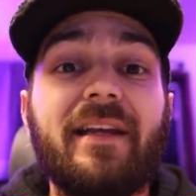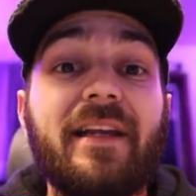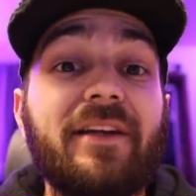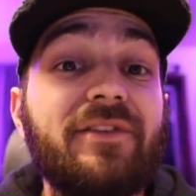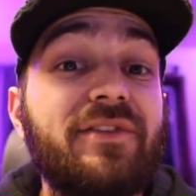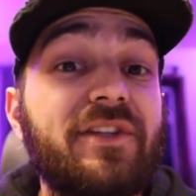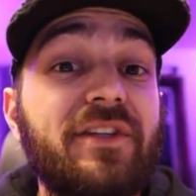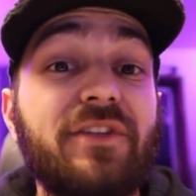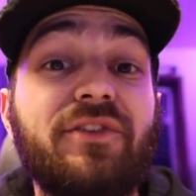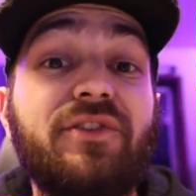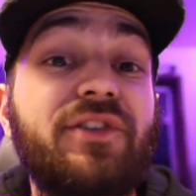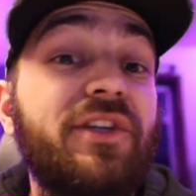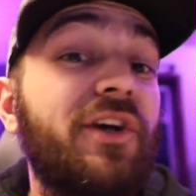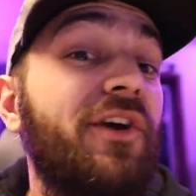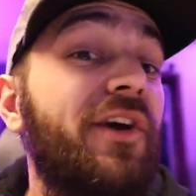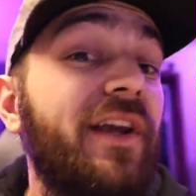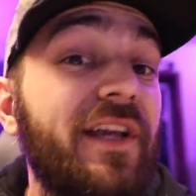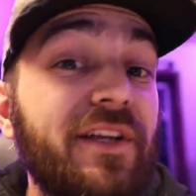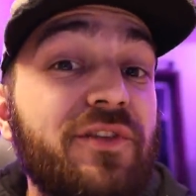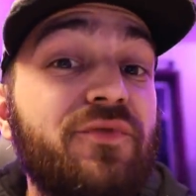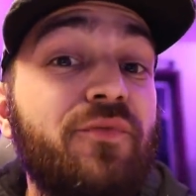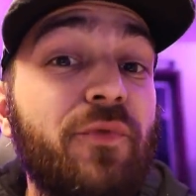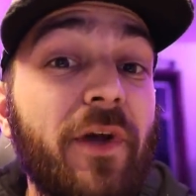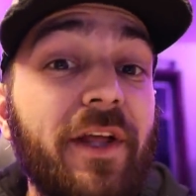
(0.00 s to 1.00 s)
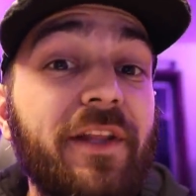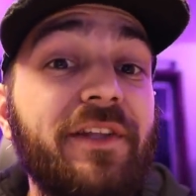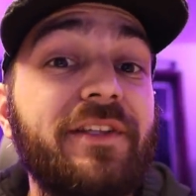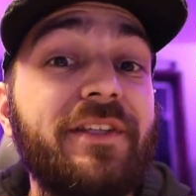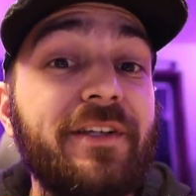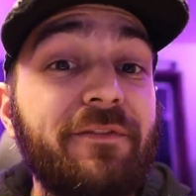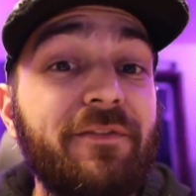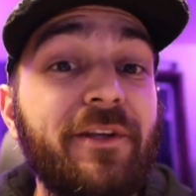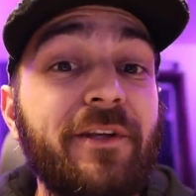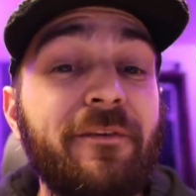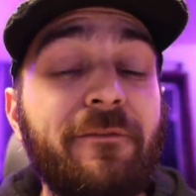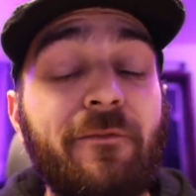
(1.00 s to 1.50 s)
Now, Skillshare is
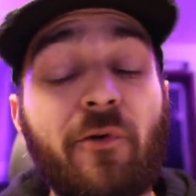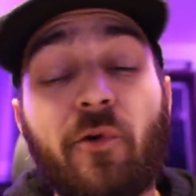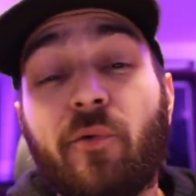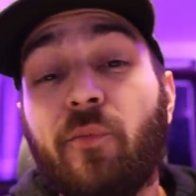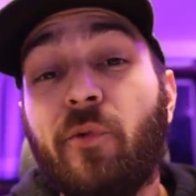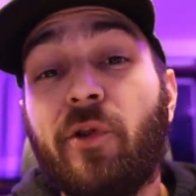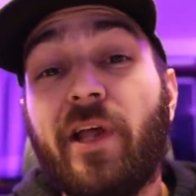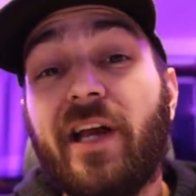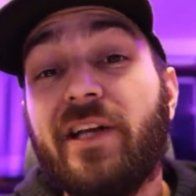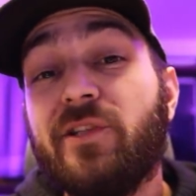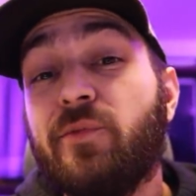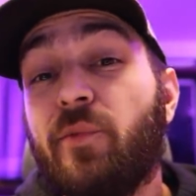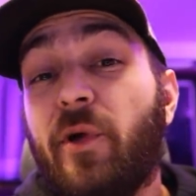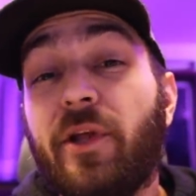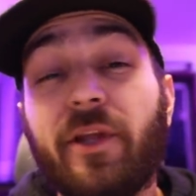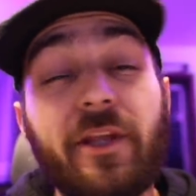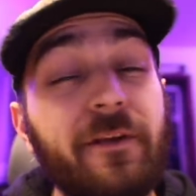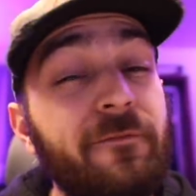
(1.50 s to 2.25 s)
relatively affordable as well.